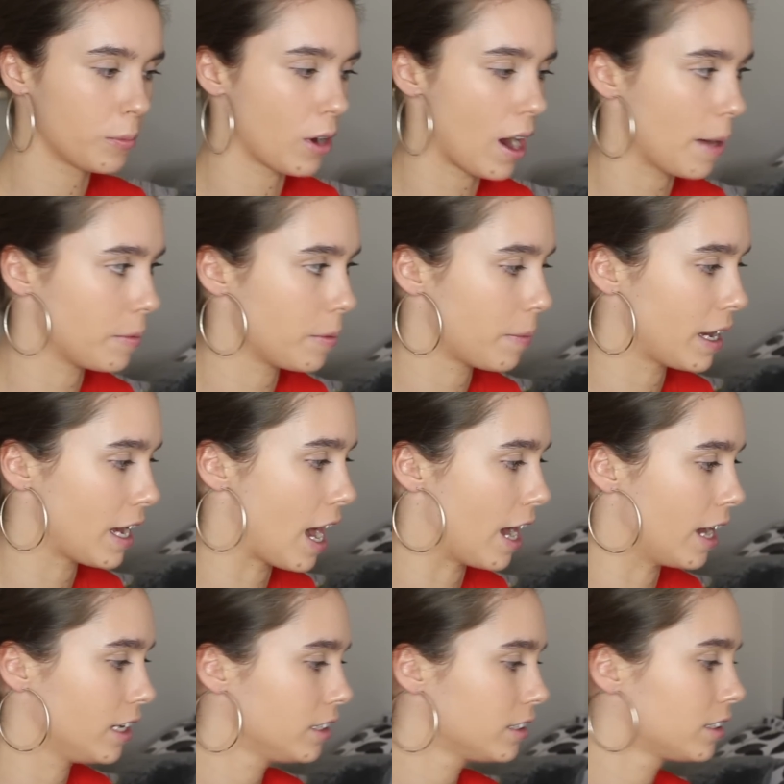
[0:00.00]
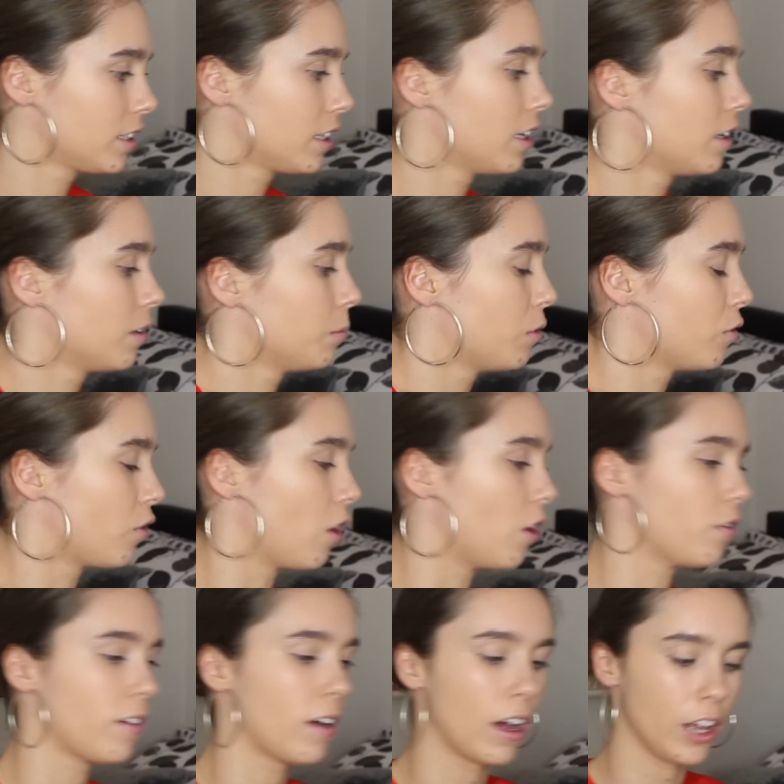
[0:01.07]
priming my eyes, for